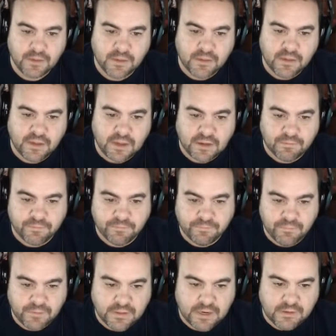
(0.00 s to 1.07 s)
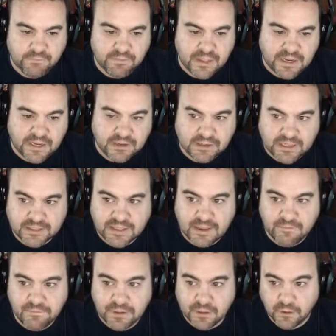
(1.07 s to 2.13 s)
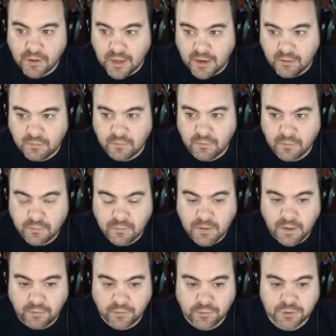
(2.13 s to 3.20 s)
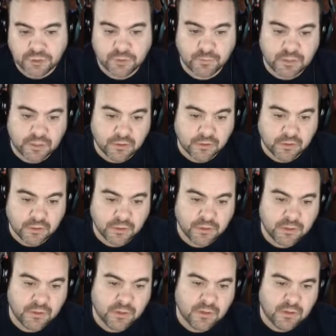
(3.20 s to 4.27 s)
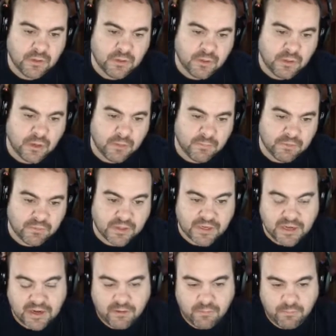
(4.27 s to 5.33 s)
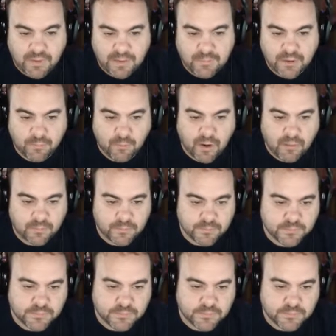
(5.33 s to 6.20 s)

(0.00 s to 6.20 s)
If they can get that figured out, Illinois should be good. If they can't, it might be a problem.